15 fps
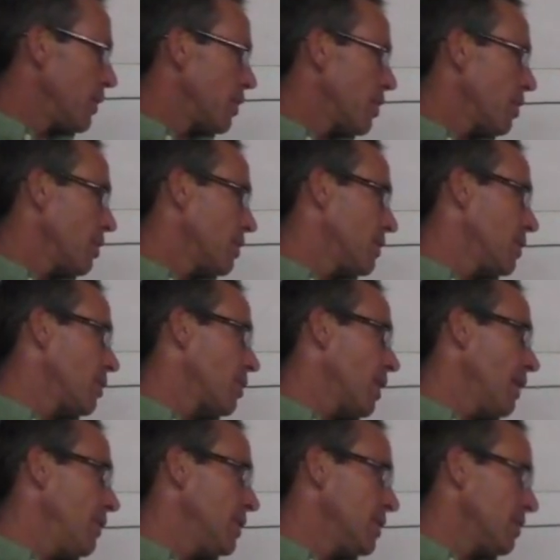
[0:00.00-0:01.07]
If you're
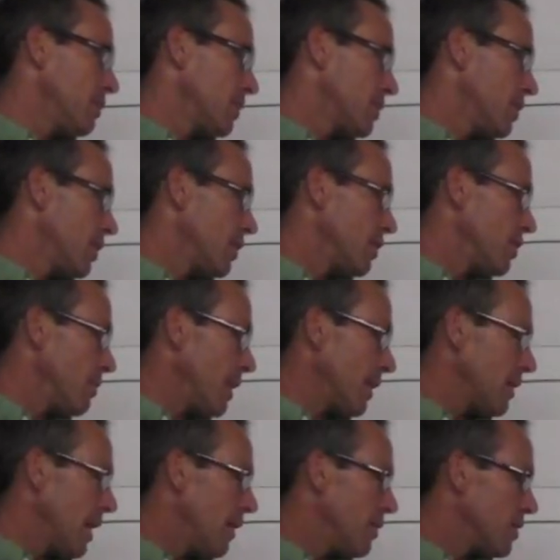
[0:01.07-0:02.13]
craving simple sugars, you're
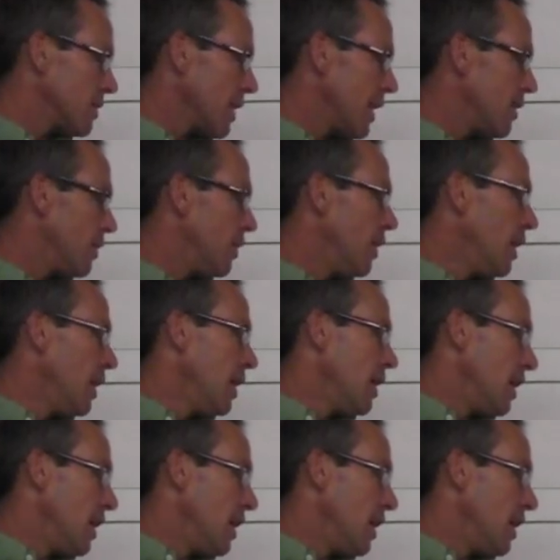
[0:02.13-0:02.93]
about to have your cycle.